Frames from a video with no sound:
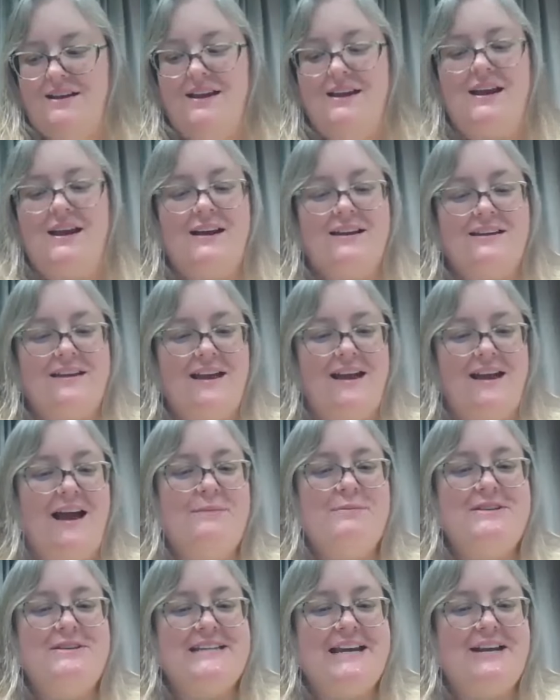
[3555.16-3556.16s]
And
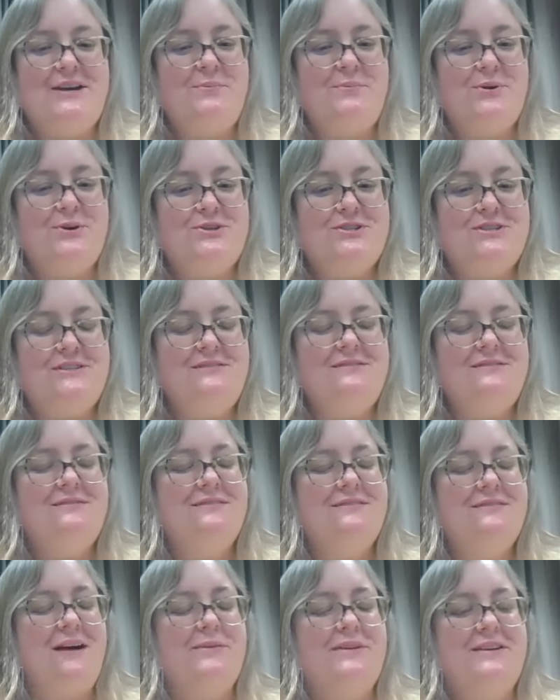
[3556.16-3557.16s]
I'm a data person,
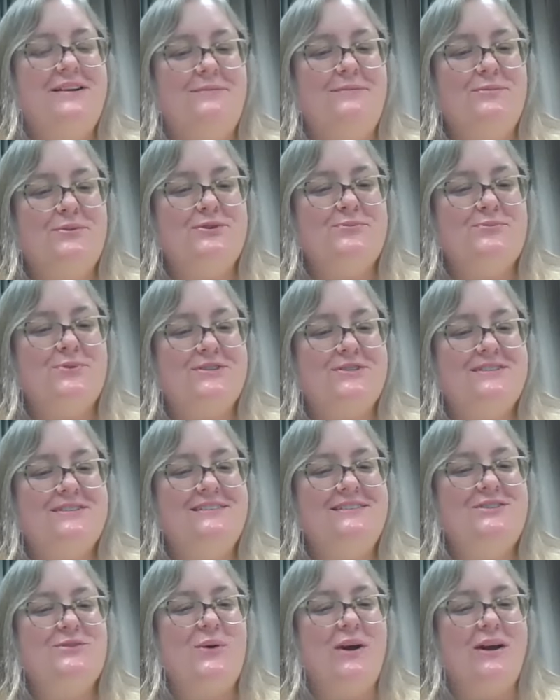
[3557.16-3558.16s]
I'm a numbers
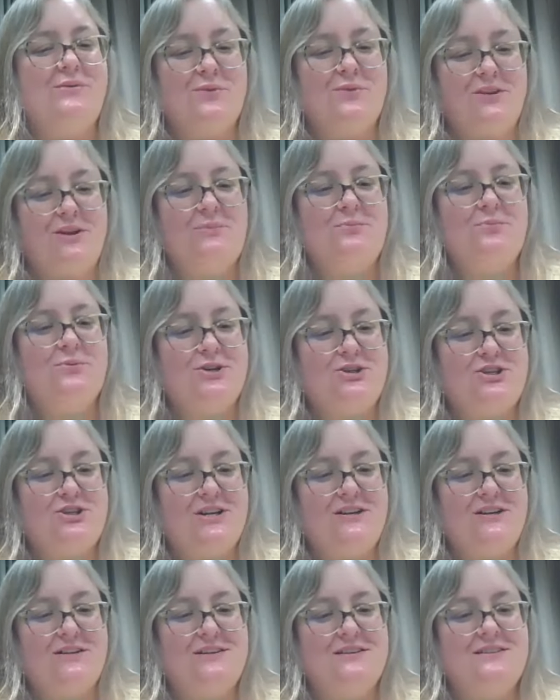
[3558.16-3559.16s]
person, so I've really
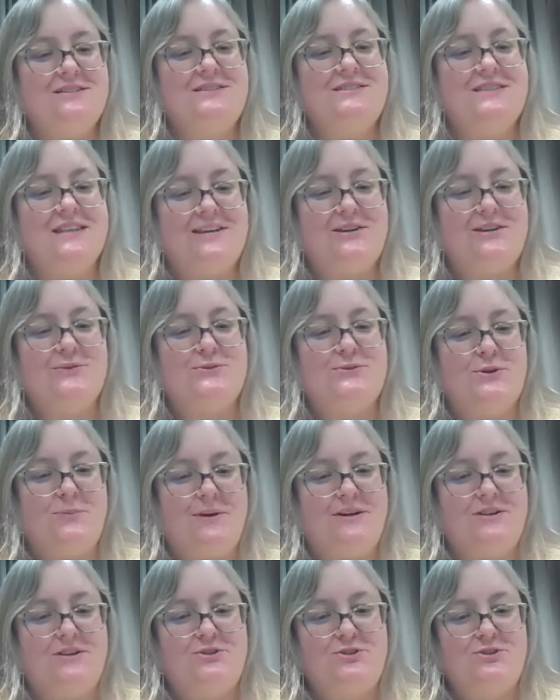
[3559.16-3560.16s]
appreciated this. Thank you so
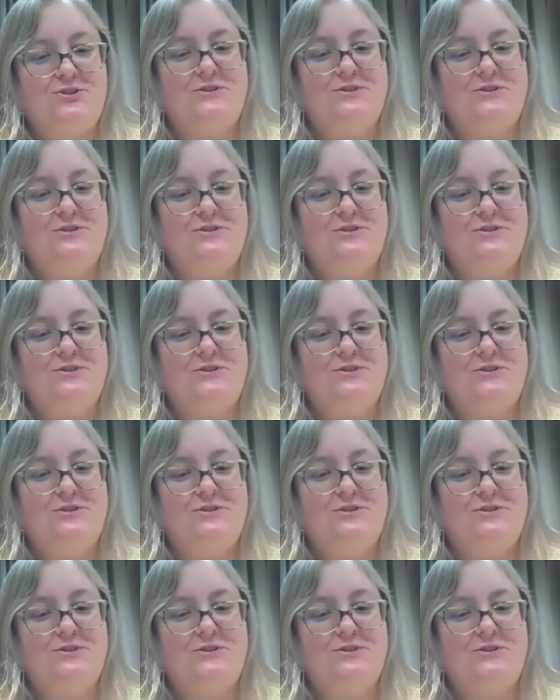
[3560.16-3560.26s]
much.